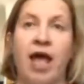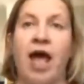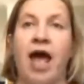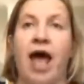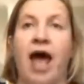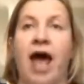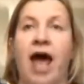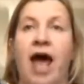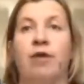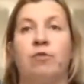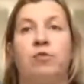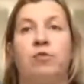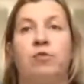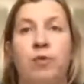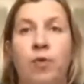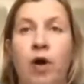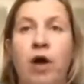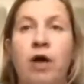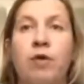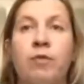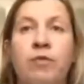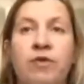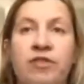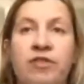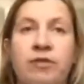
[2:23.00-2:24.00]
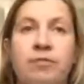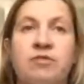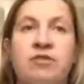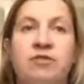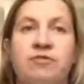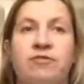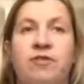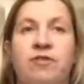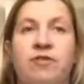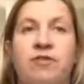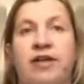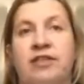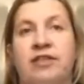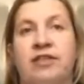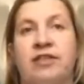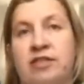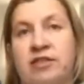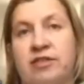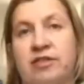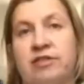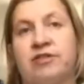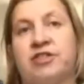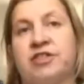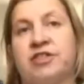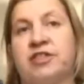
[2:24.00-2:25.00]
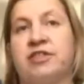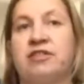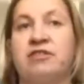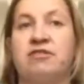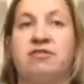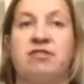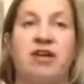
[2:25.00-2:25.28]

And we work with them to find solutions.